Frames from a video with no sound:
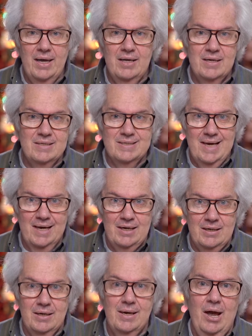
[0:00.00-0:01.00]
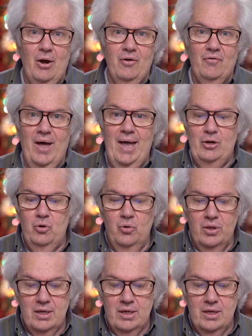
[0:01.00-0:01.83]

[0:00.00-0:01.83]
in a second. Now, if I do